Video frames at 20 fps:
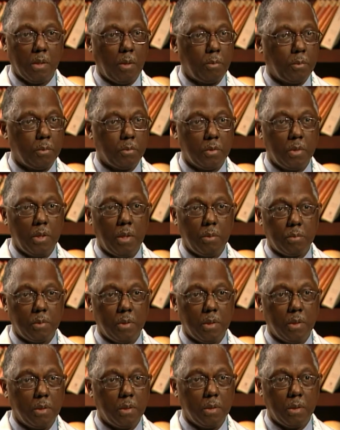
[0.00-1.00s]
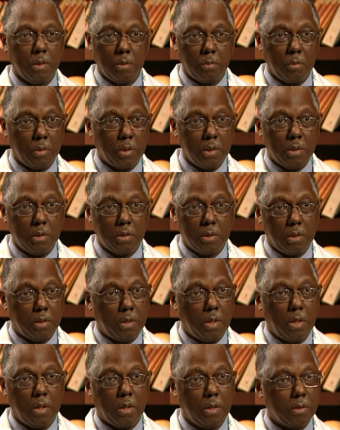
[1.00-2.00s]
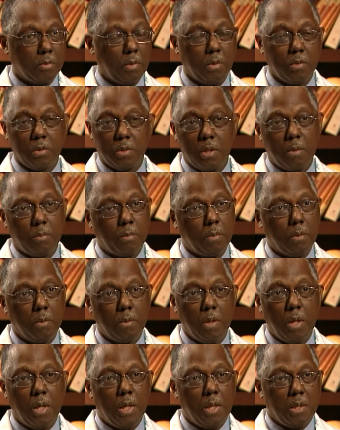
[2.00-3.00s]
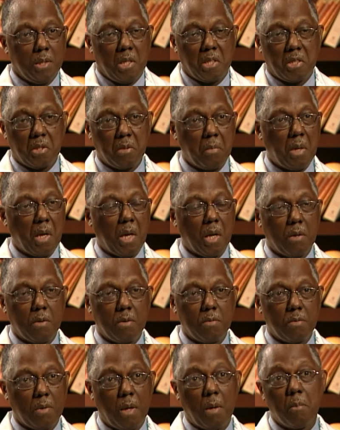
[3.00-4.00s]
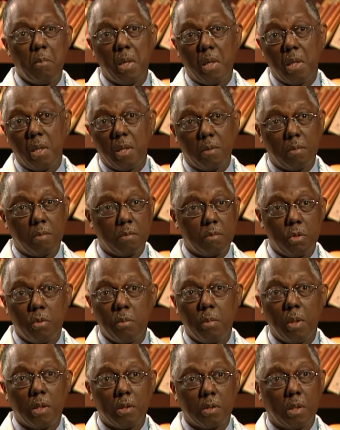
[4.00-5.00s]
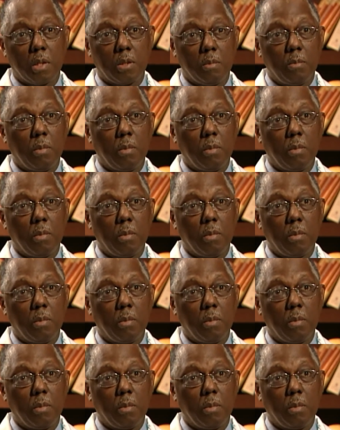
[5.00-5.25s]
couple snips and release the tongue. It's very simple. It takes a matter of a minute, 2 minutes at the